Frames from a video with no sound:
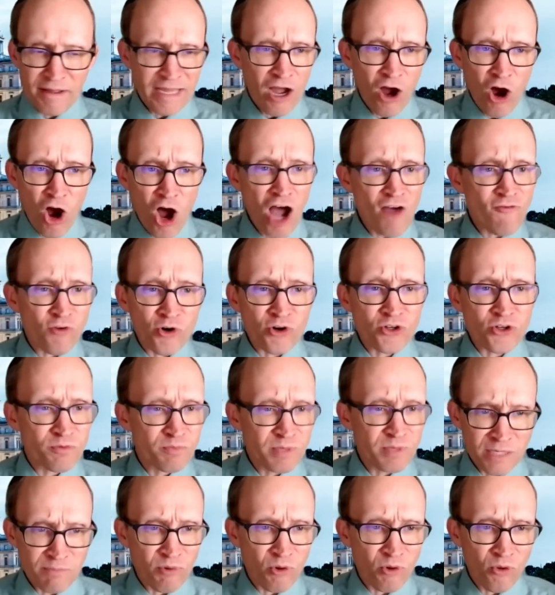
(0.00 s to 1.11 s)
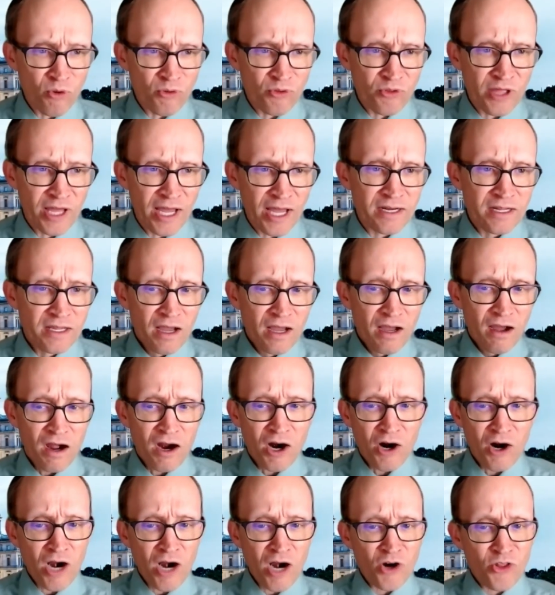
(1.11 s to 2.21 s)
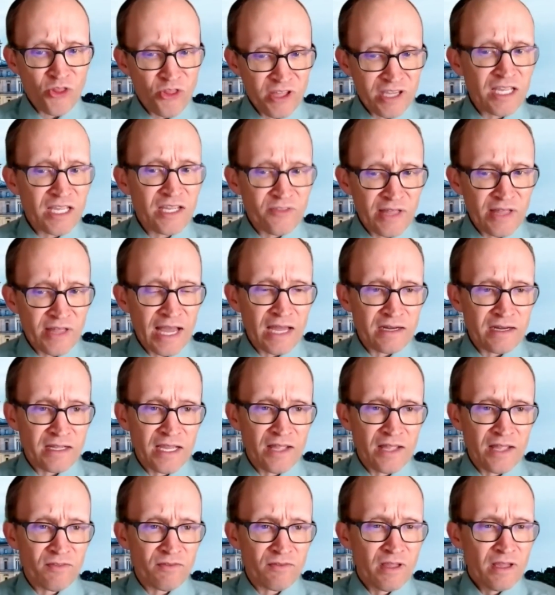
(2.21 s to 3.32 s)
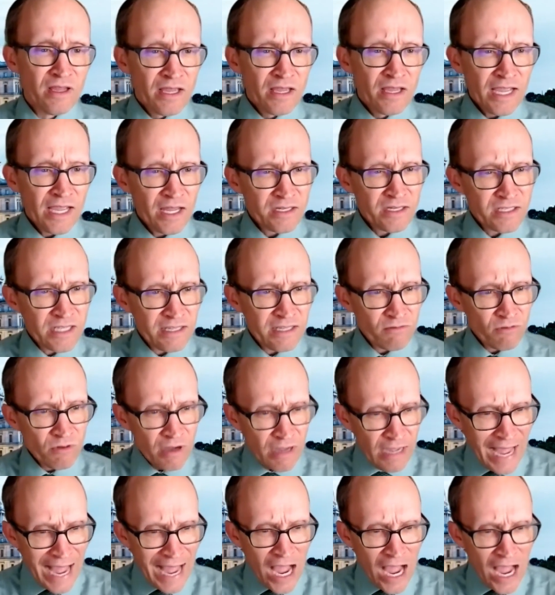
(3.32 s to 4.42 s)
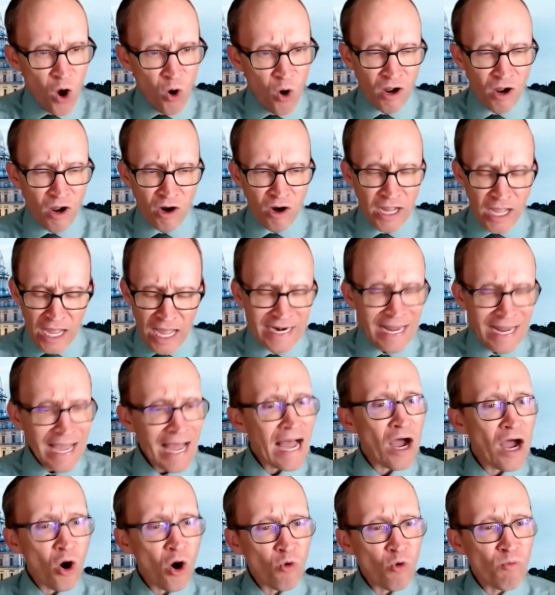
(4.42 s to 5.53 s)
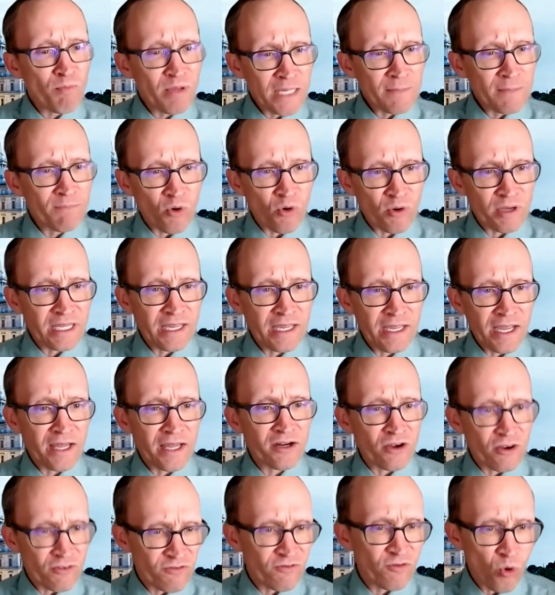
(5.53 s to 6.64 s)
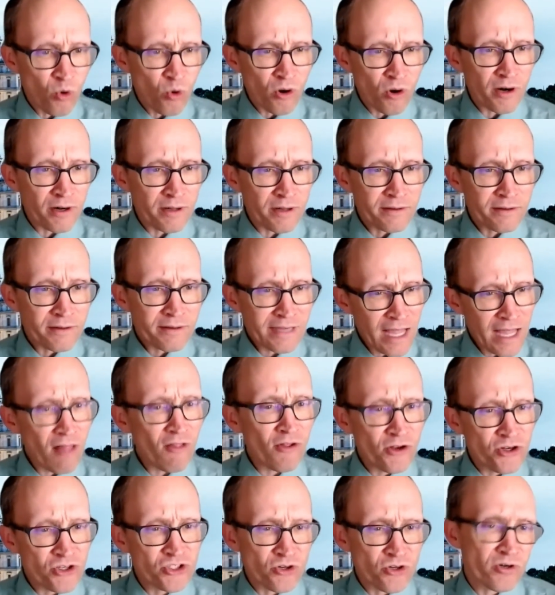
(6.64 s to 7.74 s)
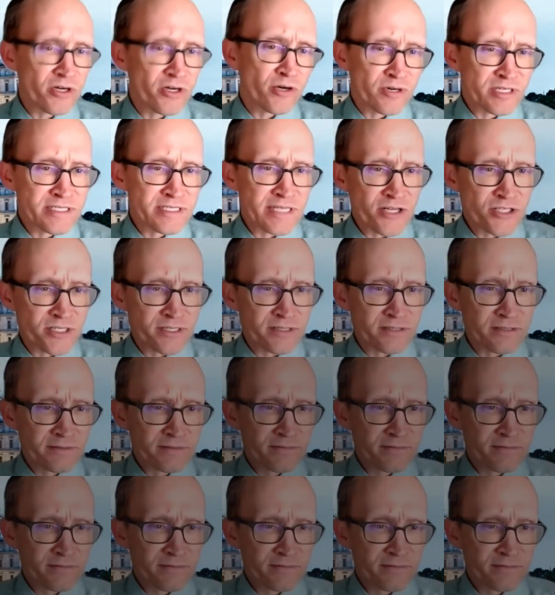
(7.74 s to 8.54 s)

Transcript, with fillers: offer to people that are, are thinking that and and how uh, on how people can afford college during recession?